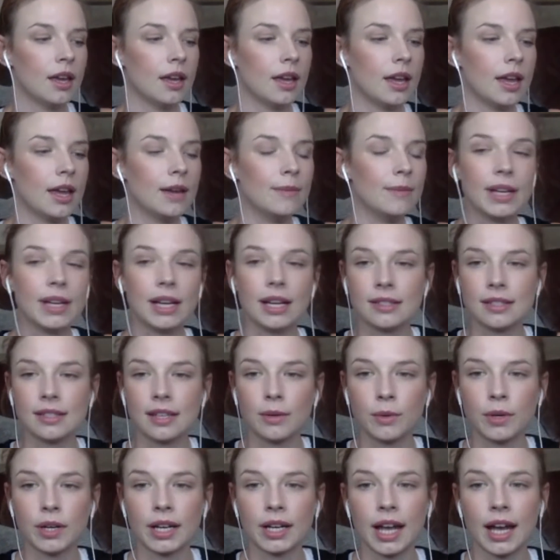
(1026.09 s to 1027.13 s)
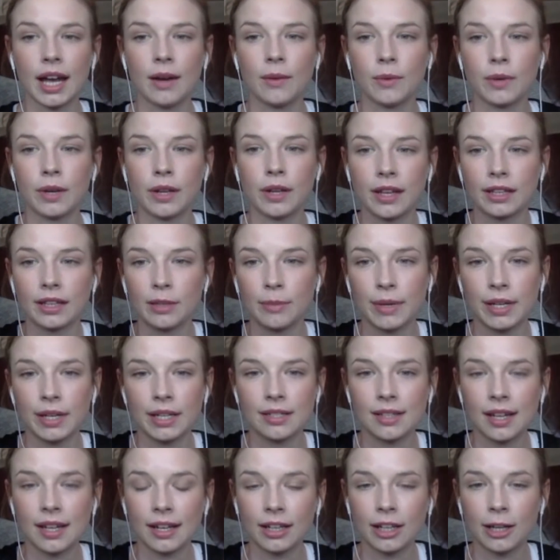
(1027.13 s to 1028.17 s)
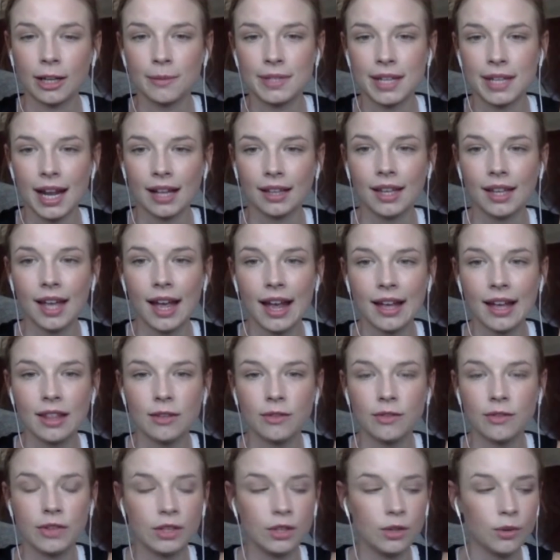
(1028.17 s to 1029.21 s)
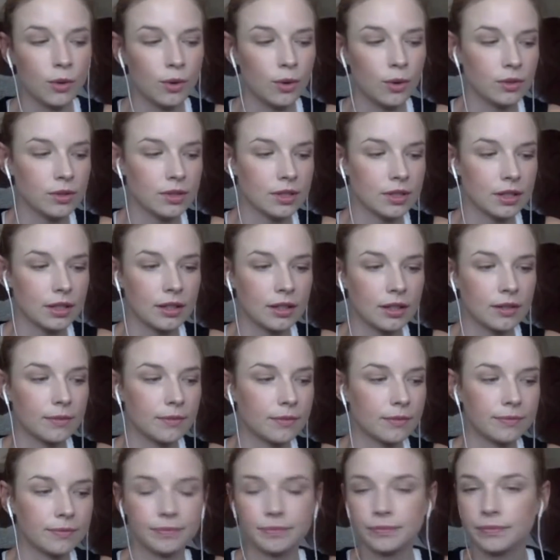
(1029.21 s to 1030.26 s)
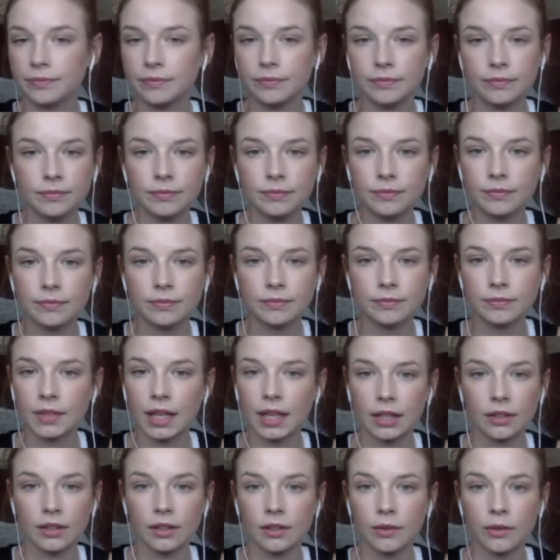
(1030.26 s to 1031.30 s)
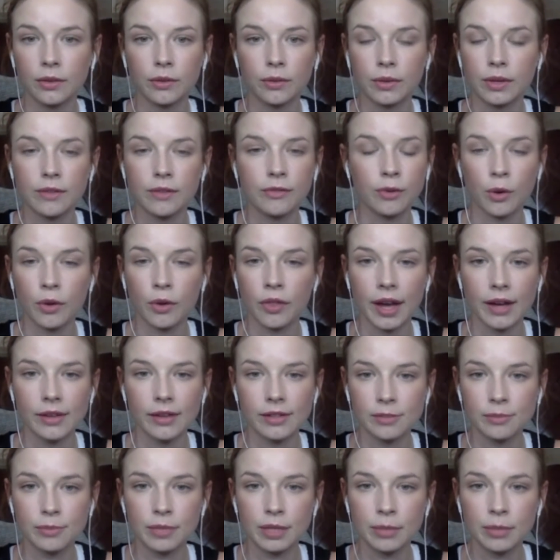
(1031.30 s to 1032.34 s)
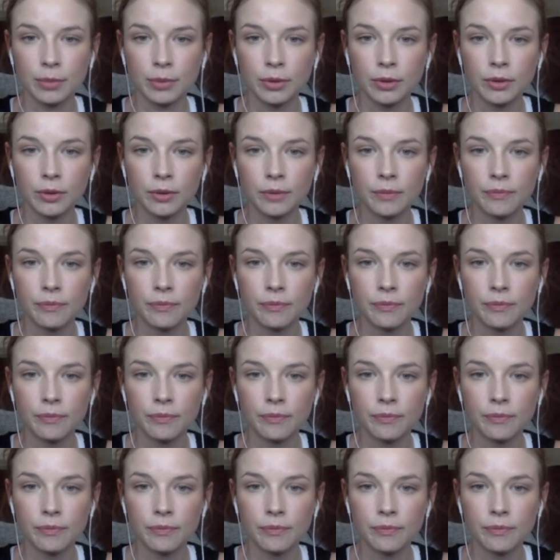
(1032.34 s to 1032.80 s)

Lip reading: And because I work at one of like the biggest nightclubs in LA, the venue holds like, I don't know, 4,000 people.